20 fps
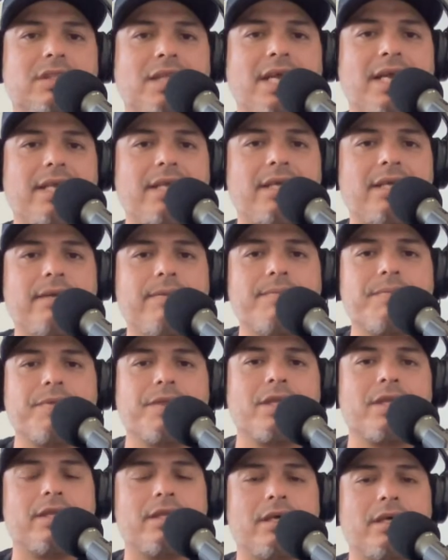lady
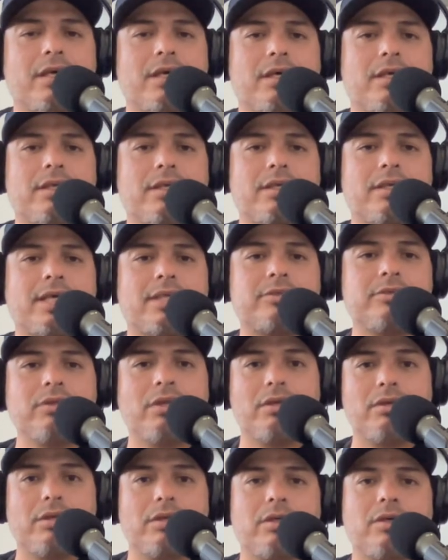not too
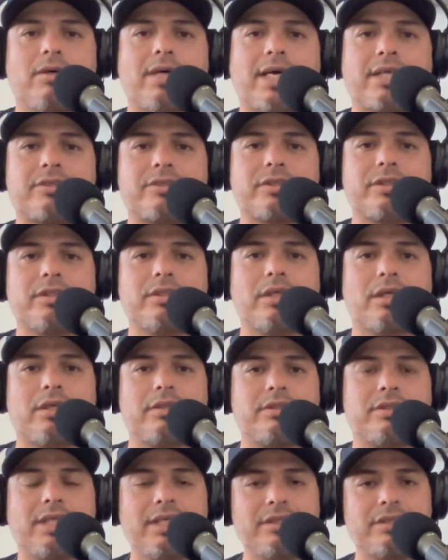long ago, actually,
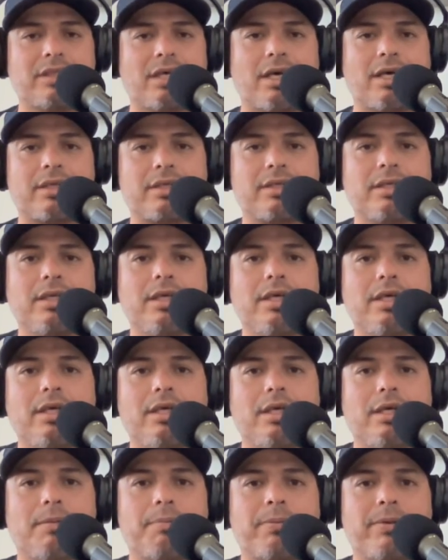on TikTok,
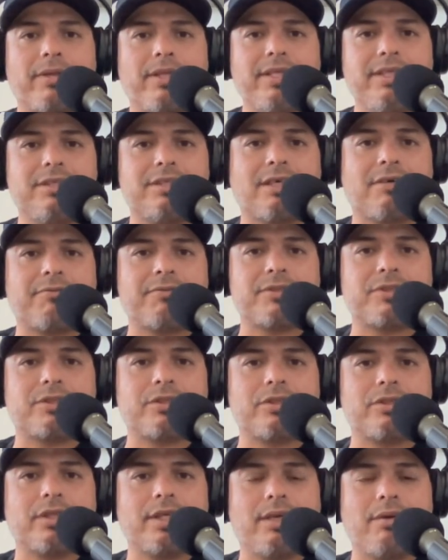a police
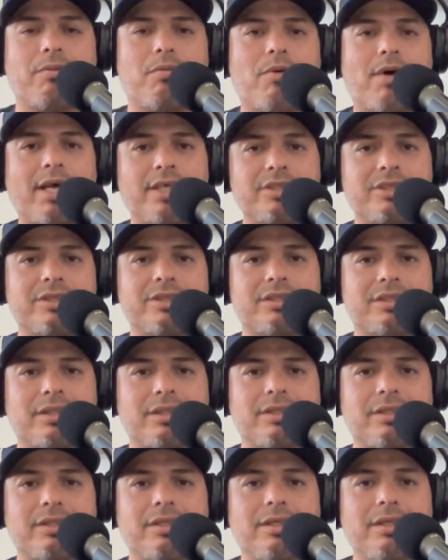officer in
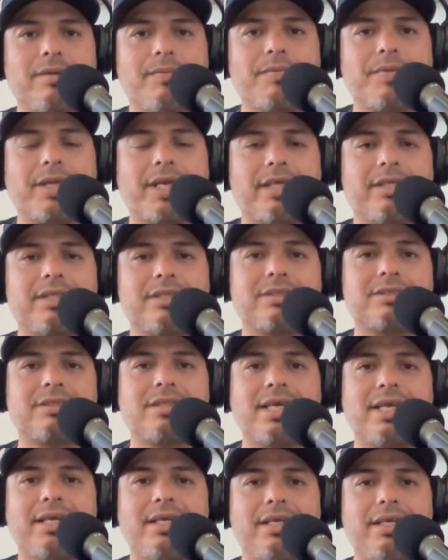Washington. And
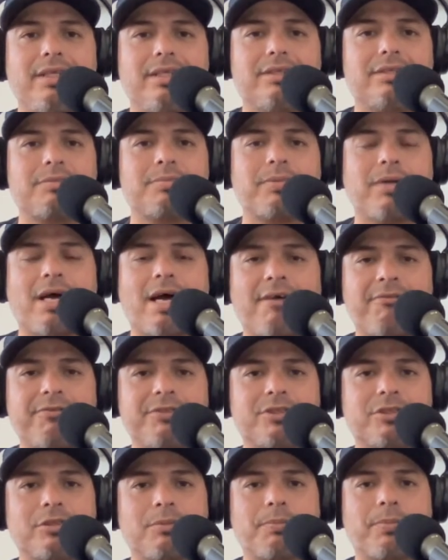this
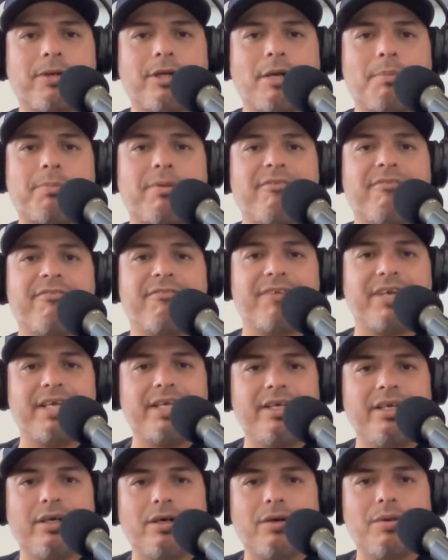officer put up a
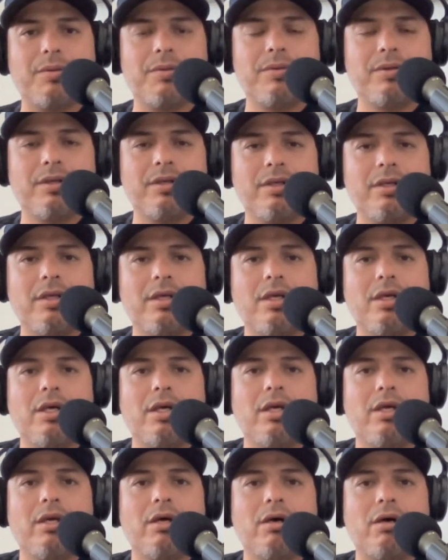video
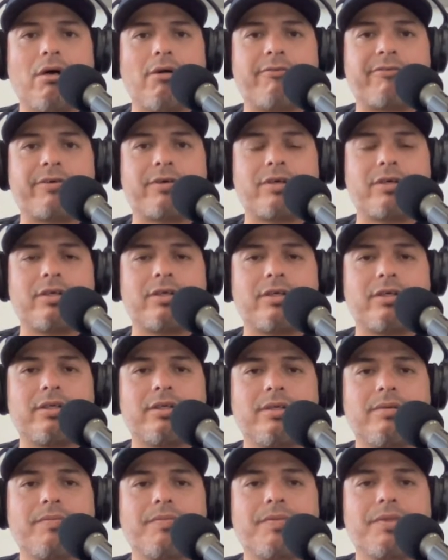of her
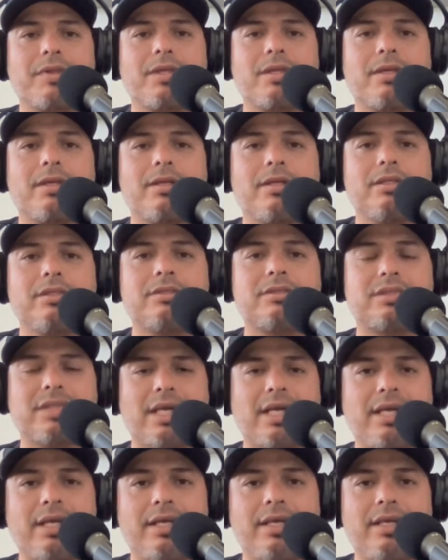
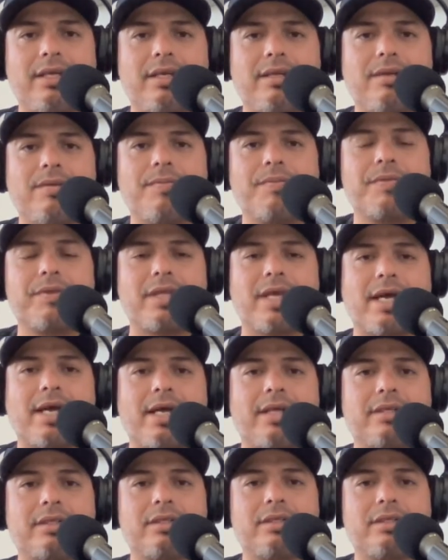saying that